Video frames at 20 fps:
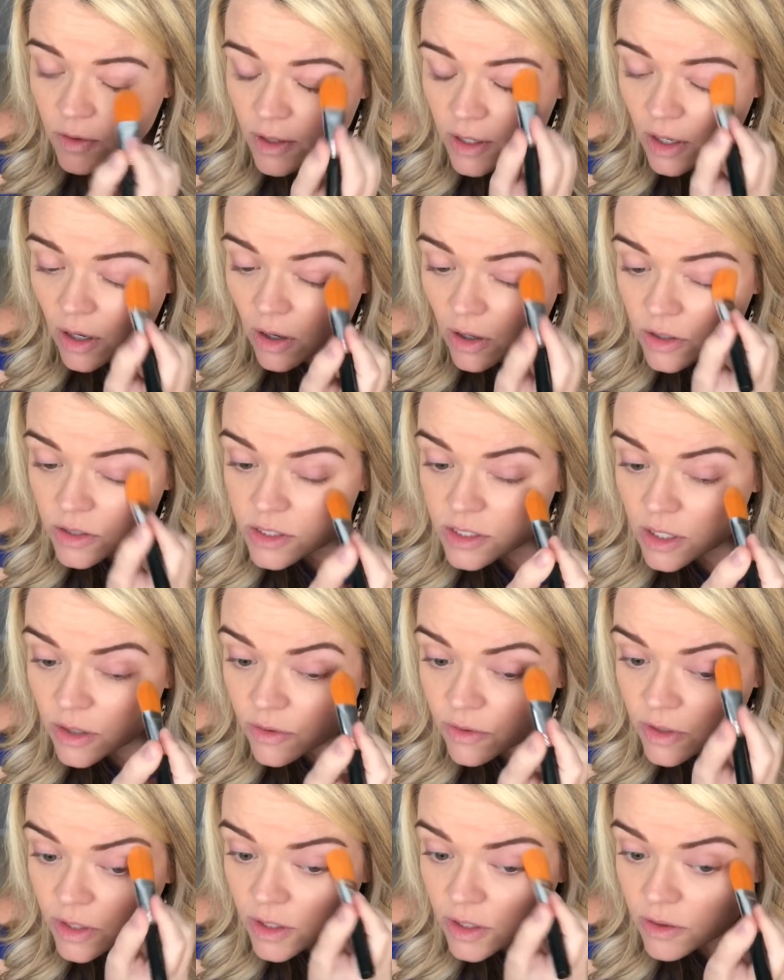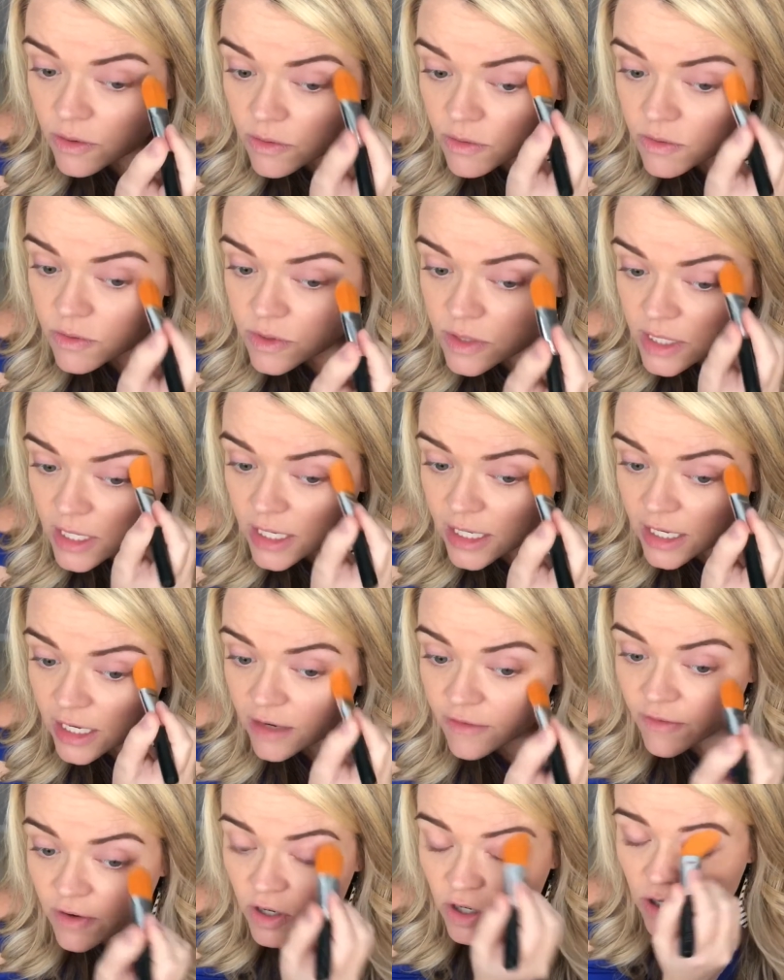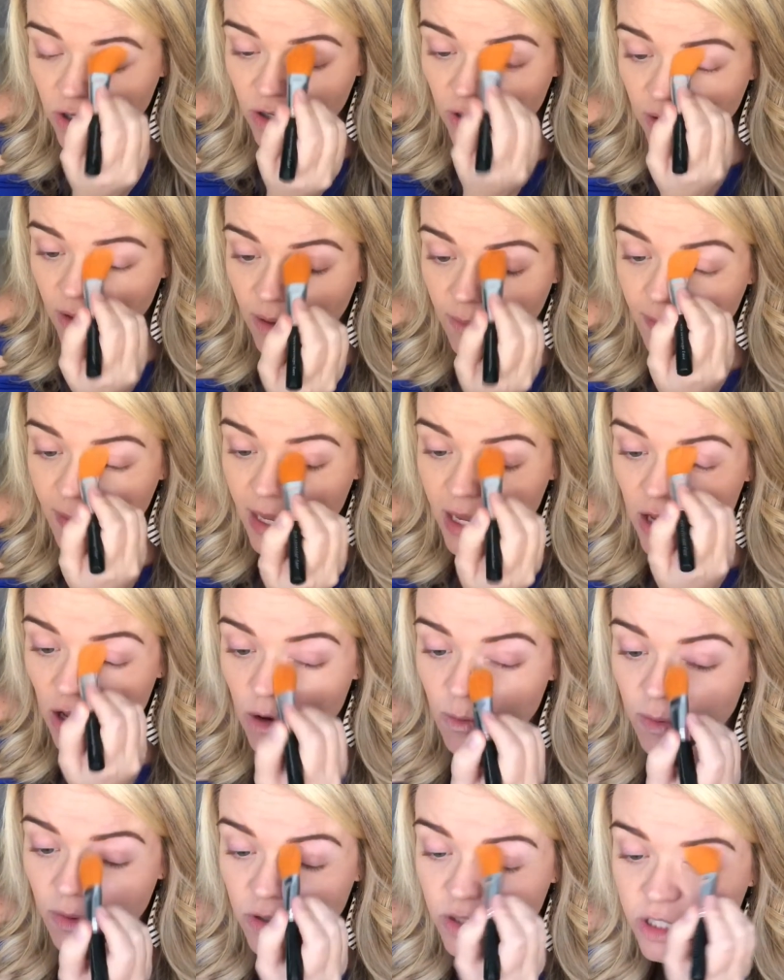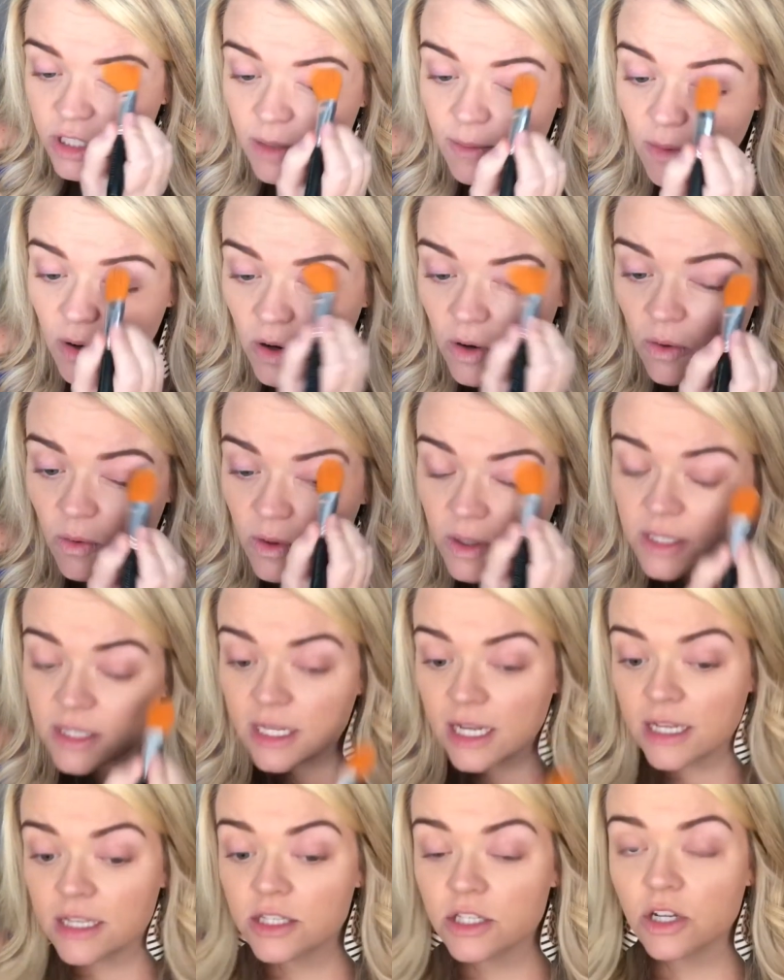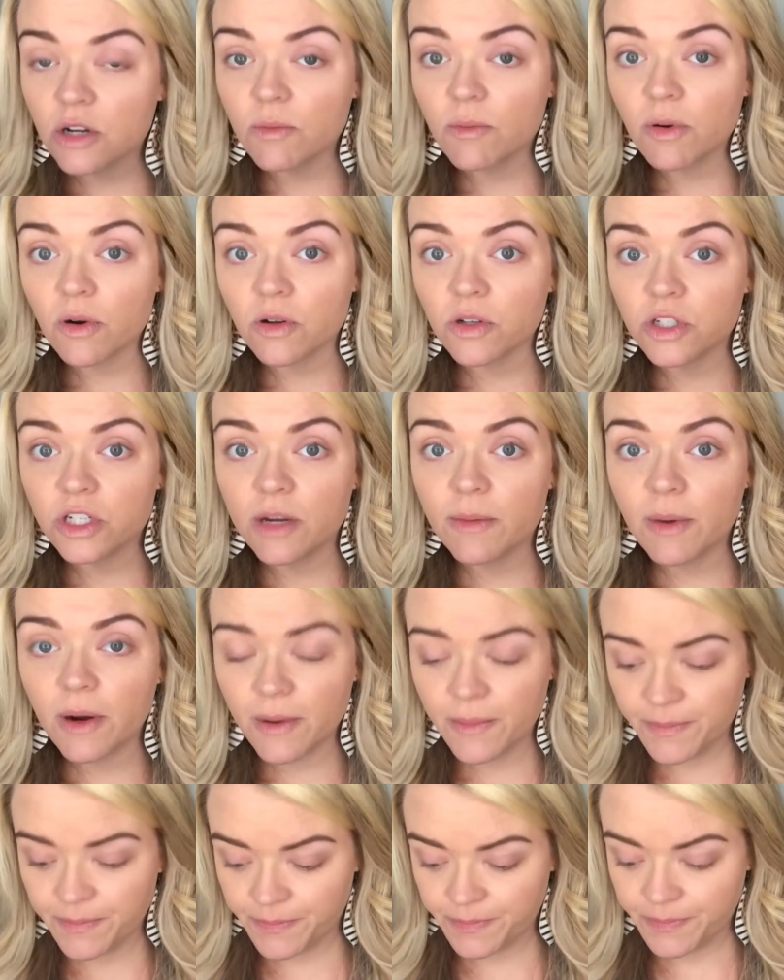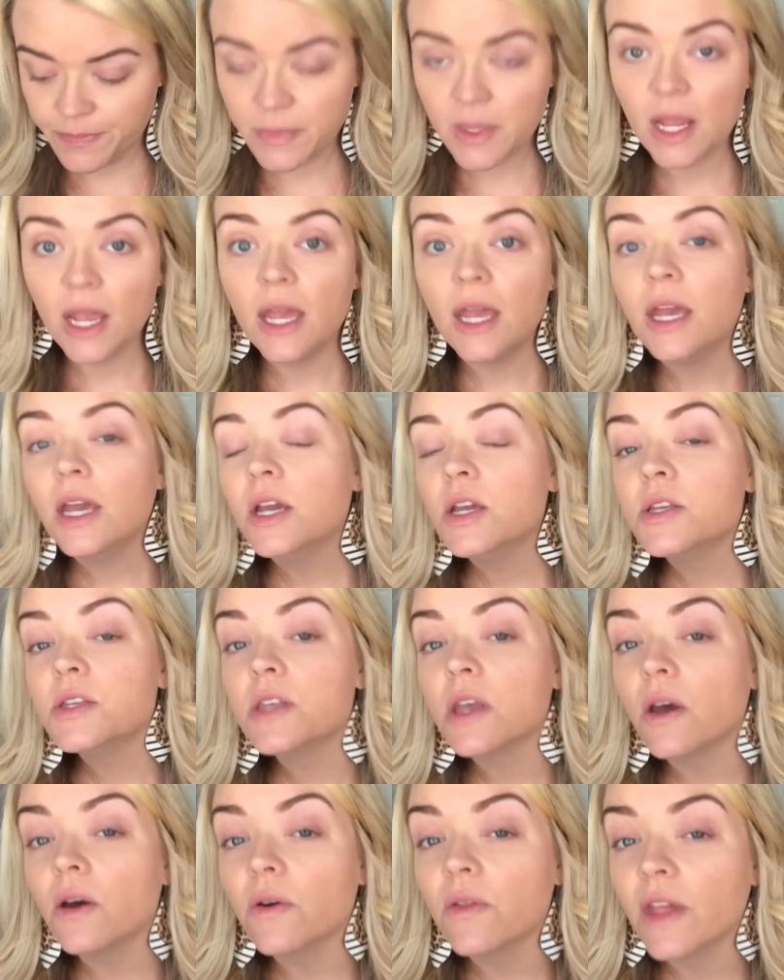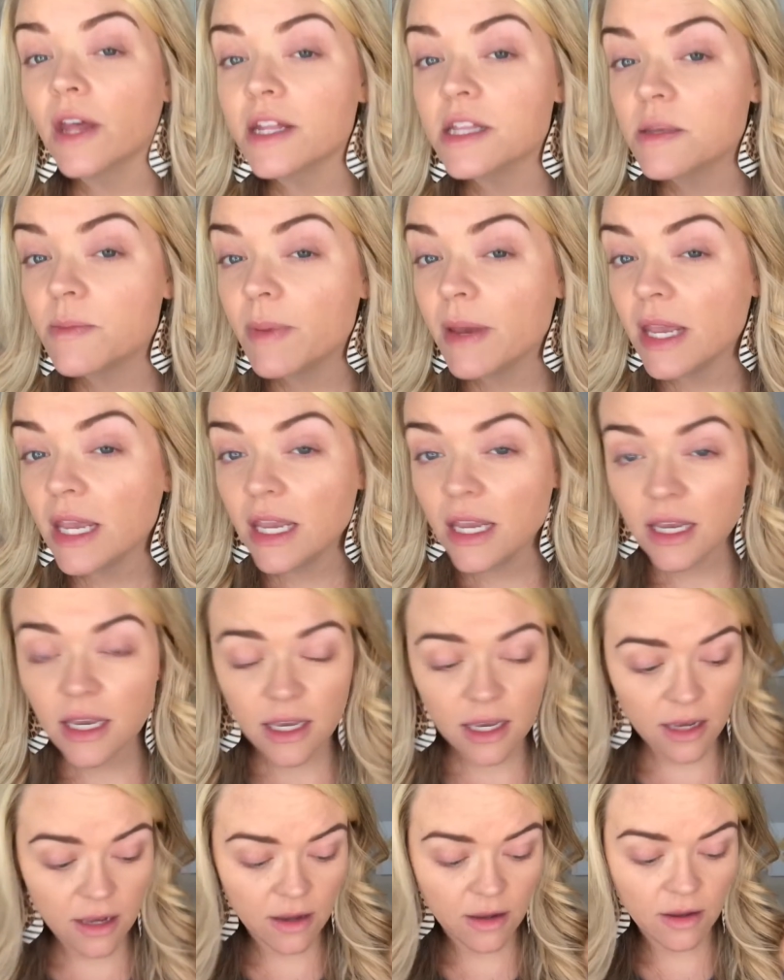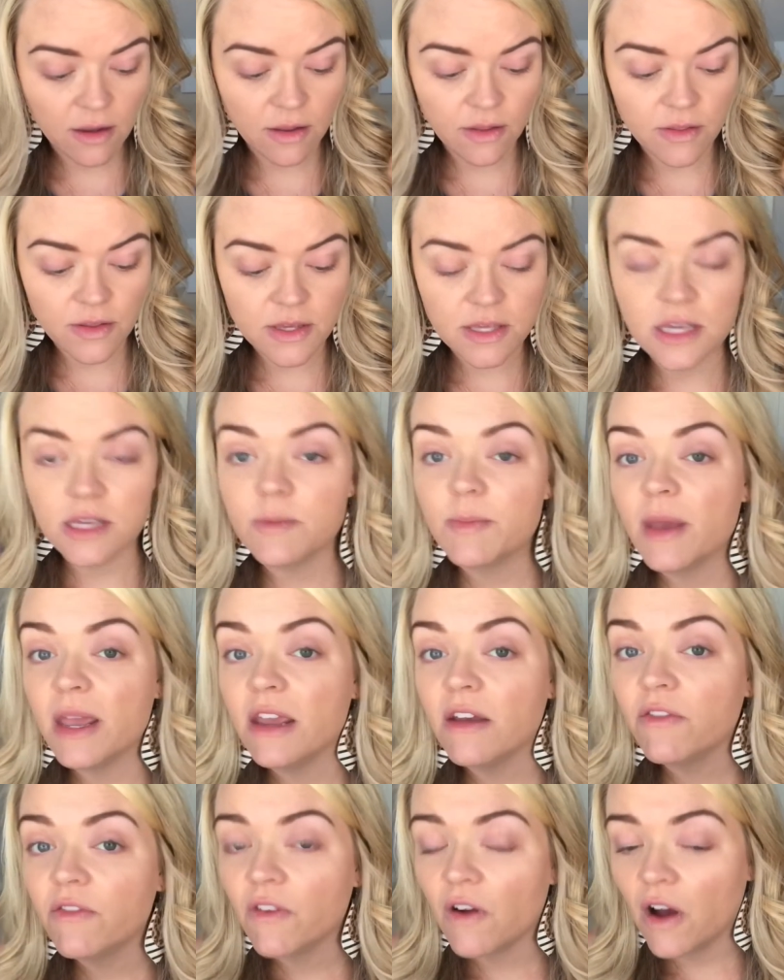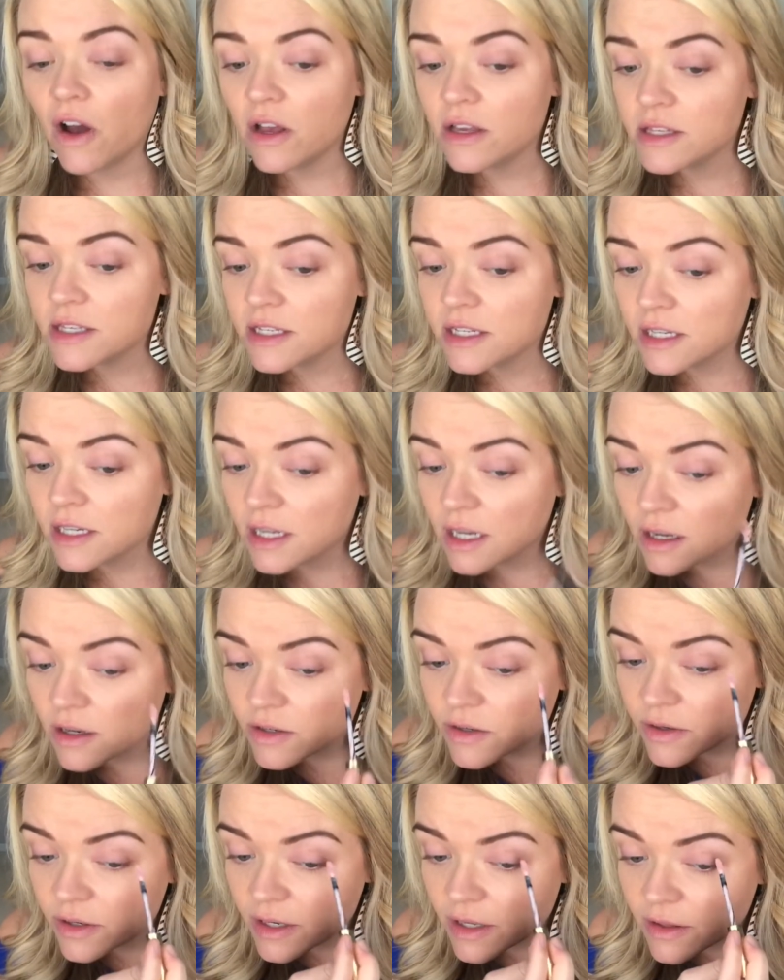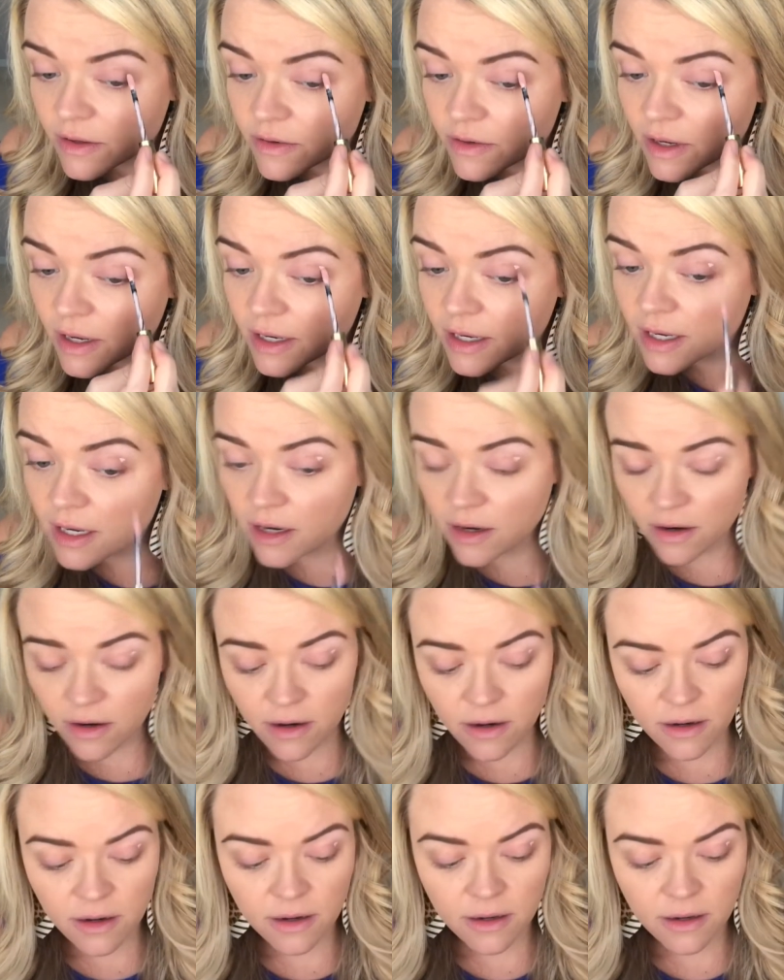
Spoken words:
can also use any of our Pink Opal Shimmer or Sandstone Pearl Shimmer. So that's pink. This is Pink Frost. I'll do another dot here.